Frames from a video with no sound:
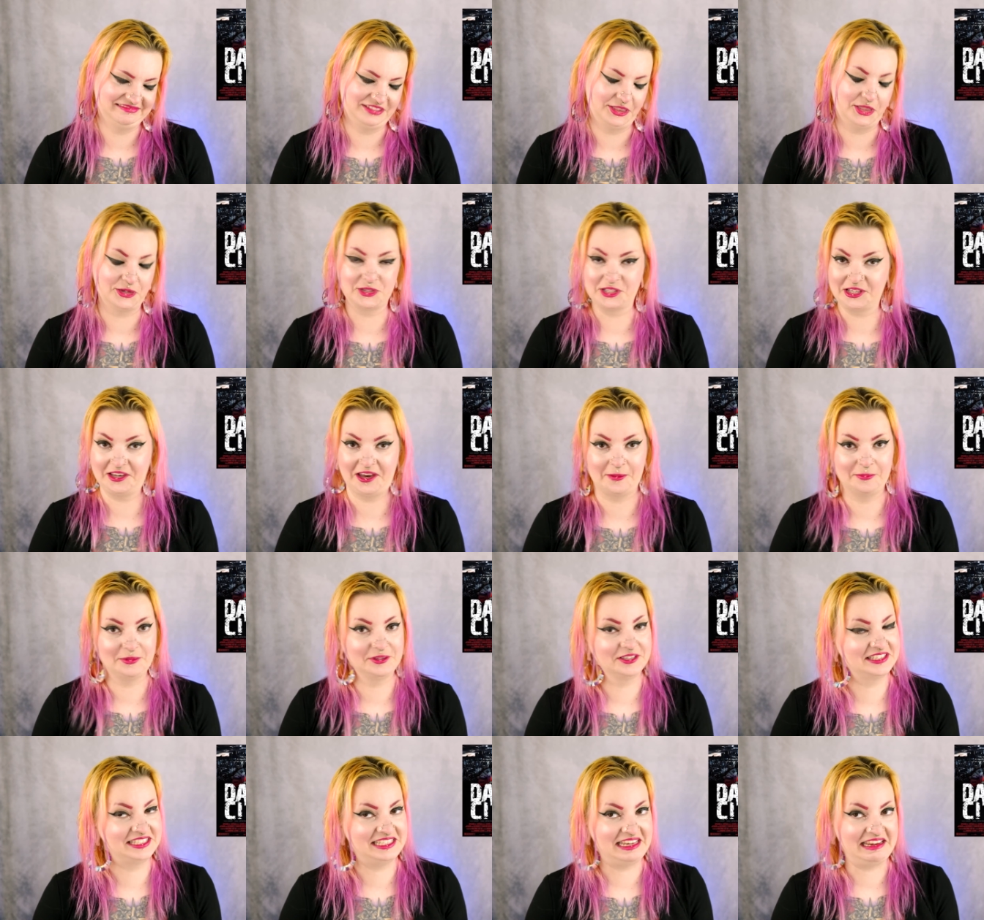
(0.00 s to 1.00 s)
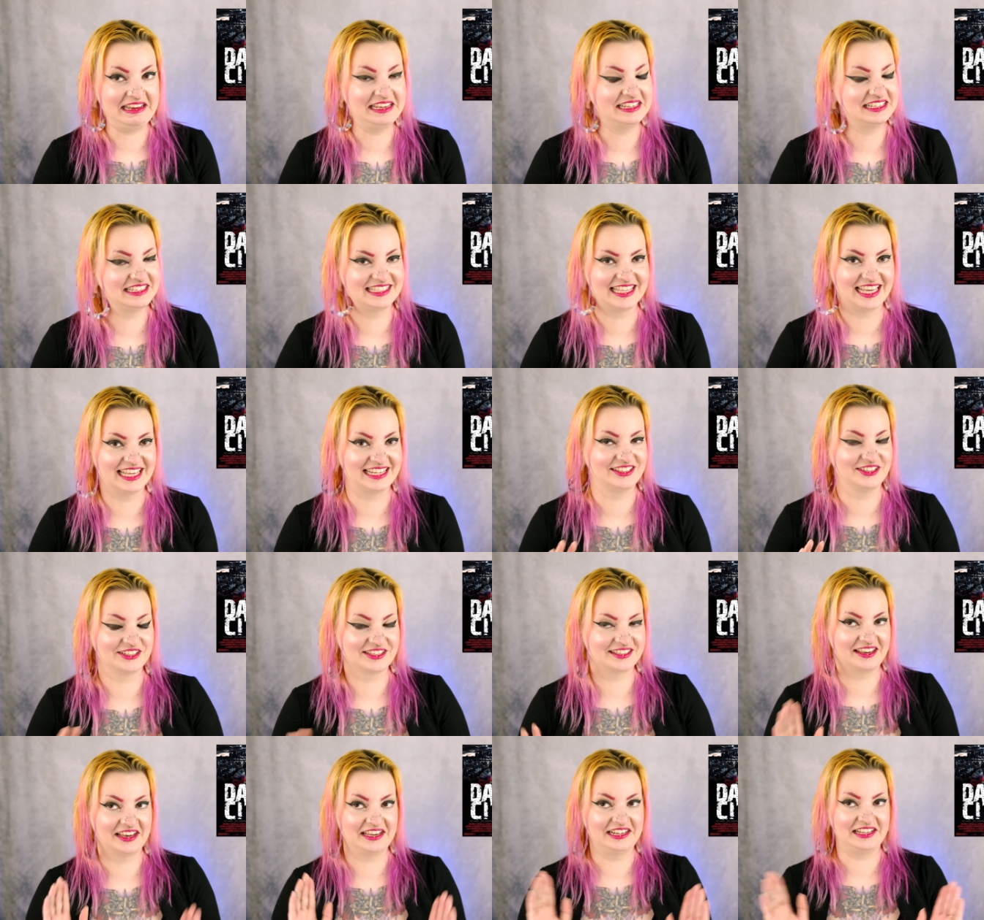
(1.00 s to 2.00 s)
There's a couple scenes that
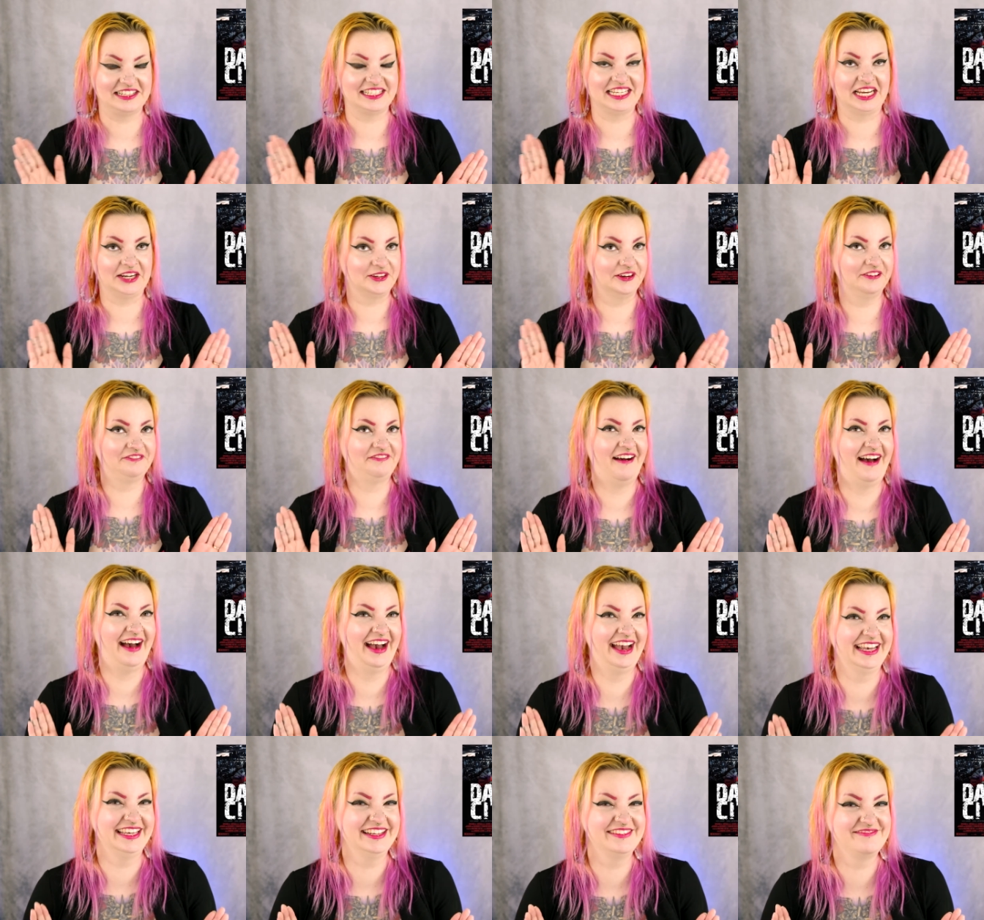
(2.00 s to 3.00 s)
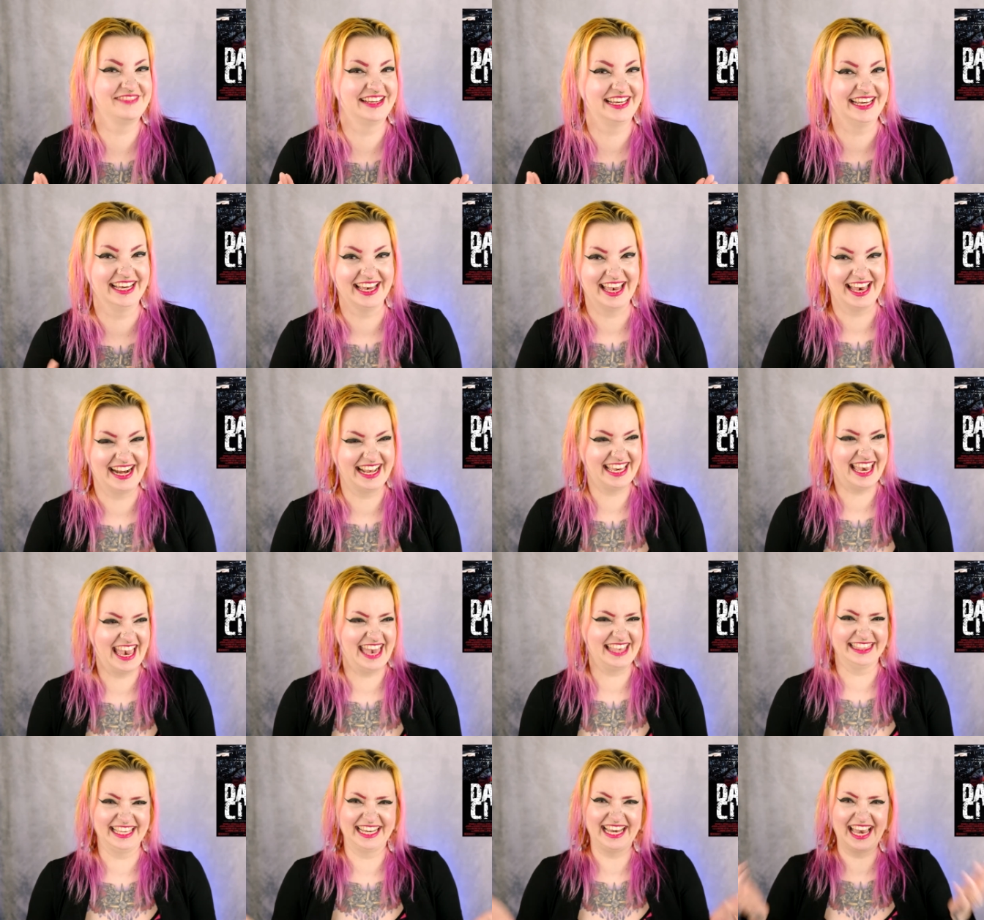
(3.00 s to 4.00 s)
just kind of terrified me. And
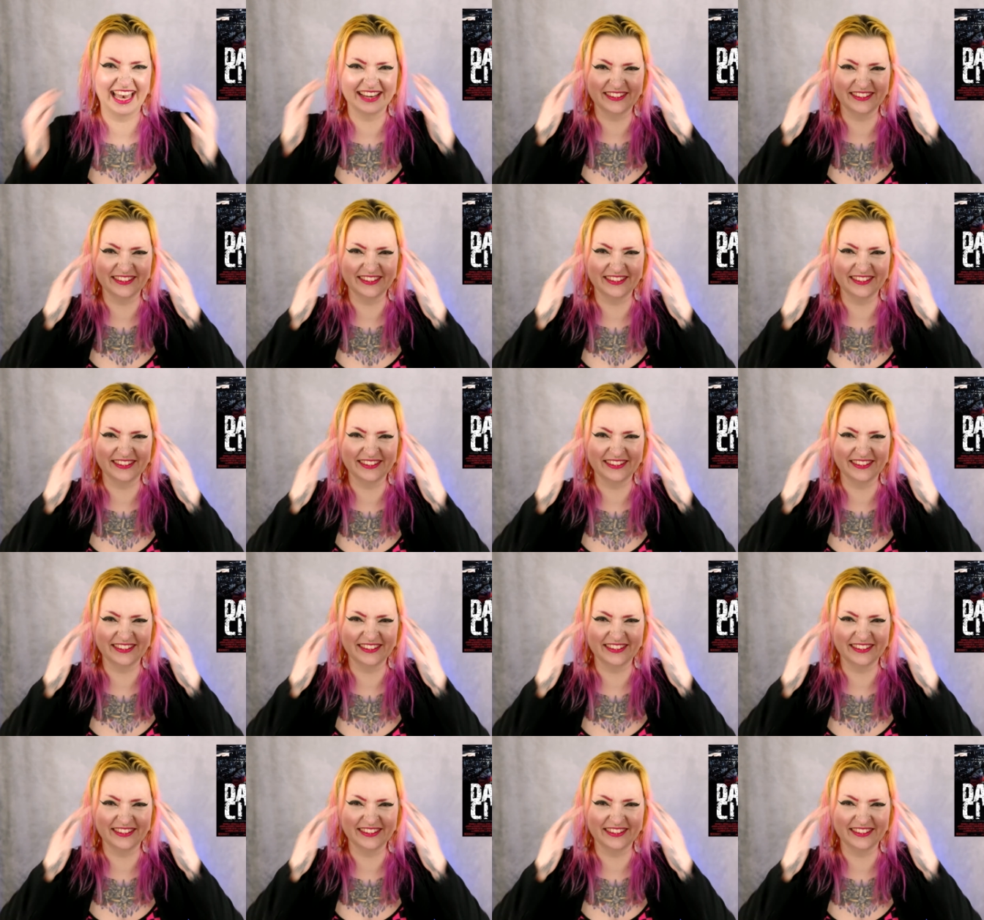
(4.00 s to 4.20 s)
again, like, I